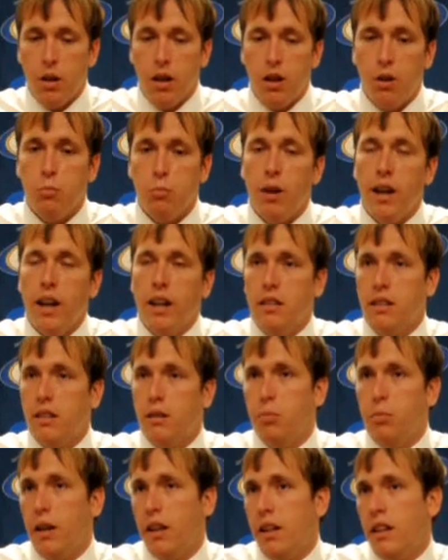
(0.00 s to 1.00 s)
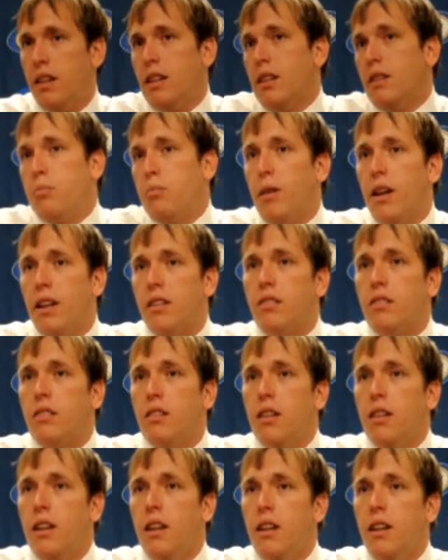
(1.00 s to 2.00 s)
I know Mike's expecting his best
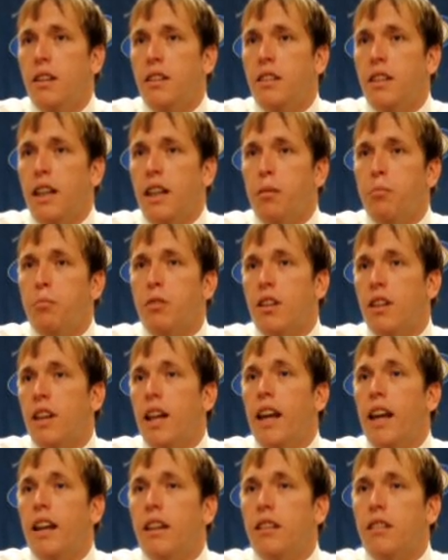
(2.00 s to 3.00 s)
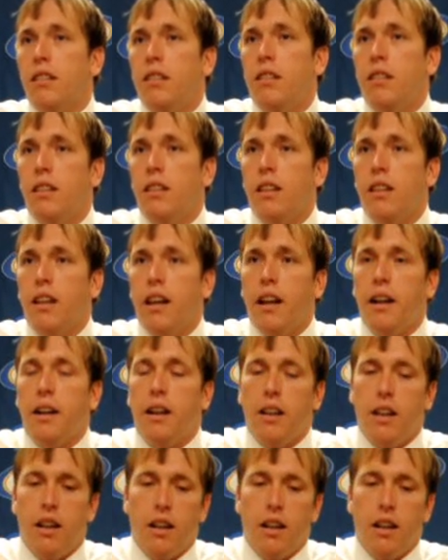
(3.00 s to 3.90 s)
team to date there.